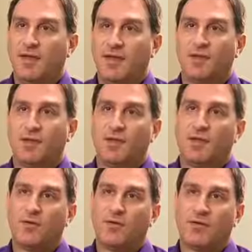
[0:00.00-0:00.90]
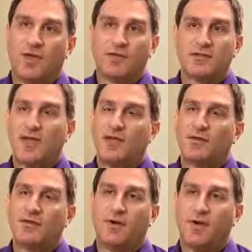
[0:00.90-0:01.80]
they get it all done in one place, and
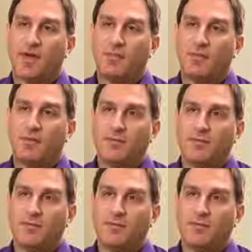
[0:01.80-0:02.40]
they're very happy.